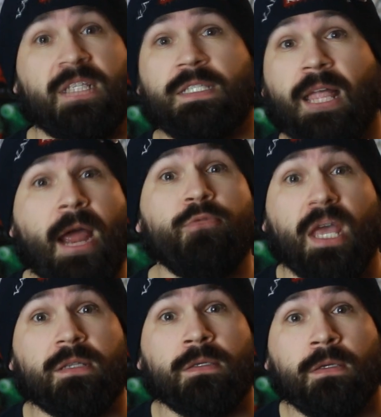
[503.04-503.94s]
it's not out
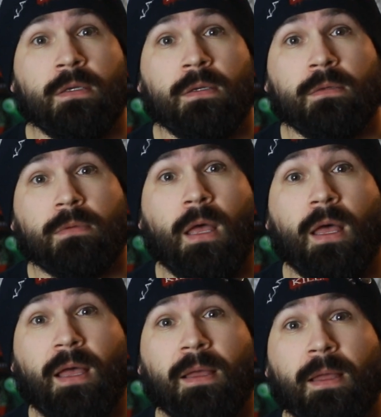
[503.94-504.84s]
yet.
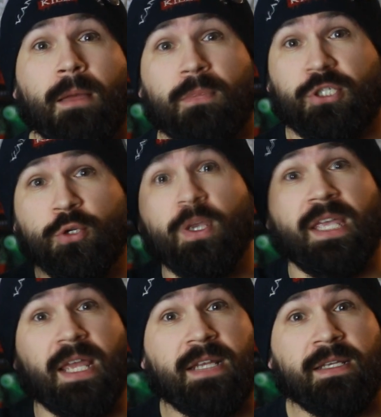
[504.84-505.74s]
But you can
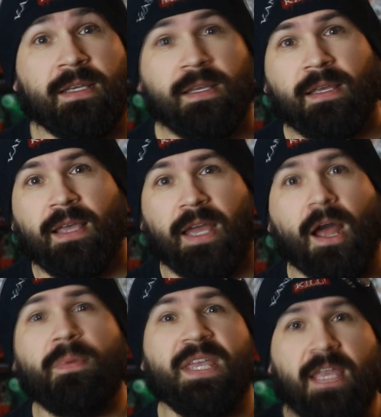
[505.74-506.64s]
get it and
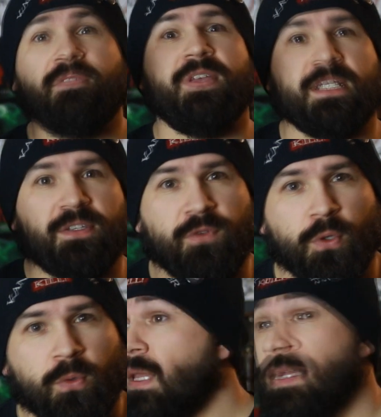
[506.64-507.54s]
I'll be envious of
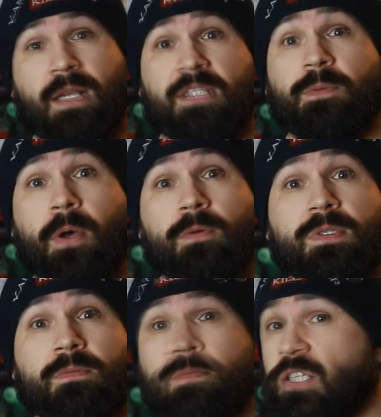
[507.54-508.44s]
you. I
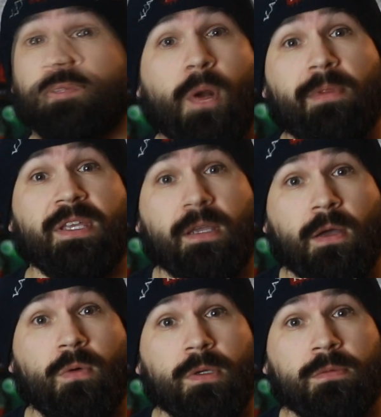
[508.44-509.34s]
suppose I should probably get
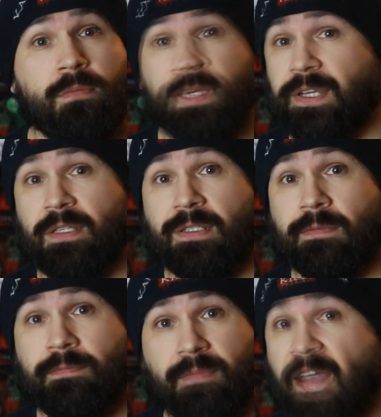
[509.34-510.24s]
going
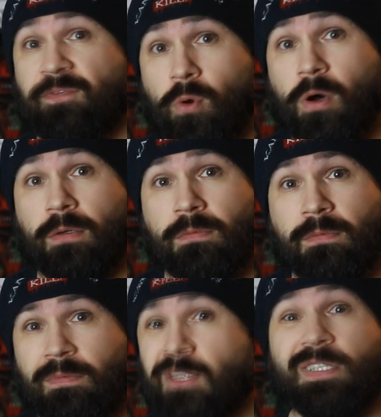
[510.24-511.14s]
because after all,
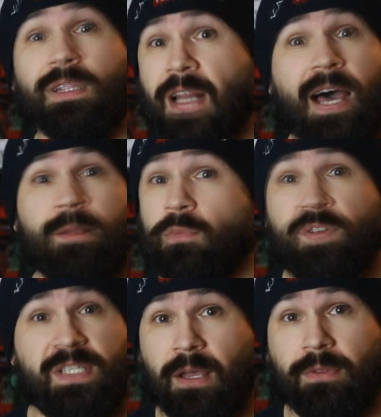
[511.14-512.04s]
there's a lot of
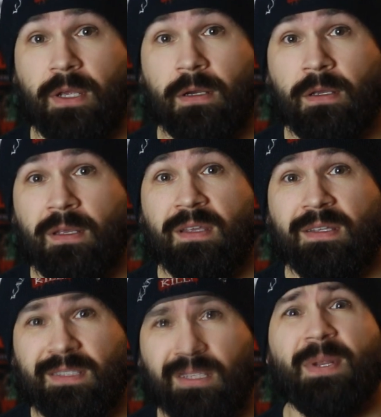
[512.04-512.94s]
movies out there.
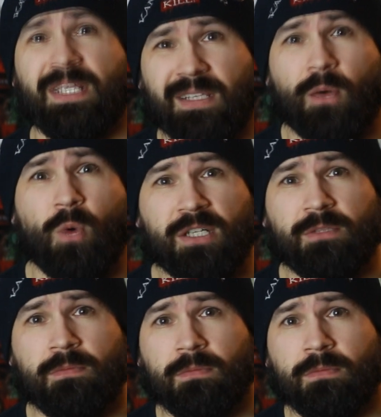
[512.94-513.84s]
Somebody's got to watch
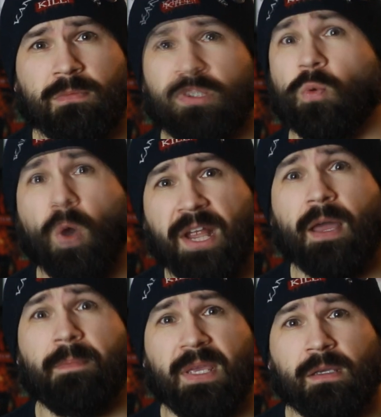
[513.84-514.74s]
them, so why
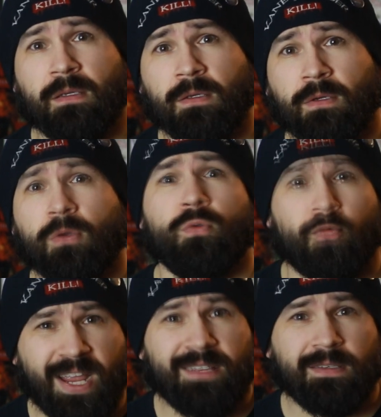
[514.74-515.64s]
not me,
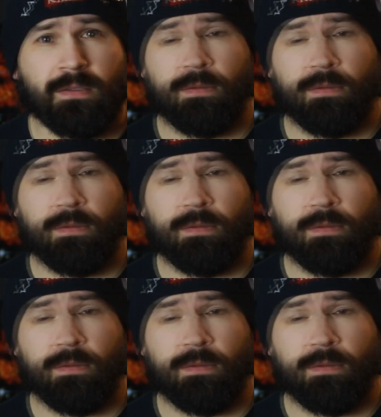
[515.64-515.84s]
right?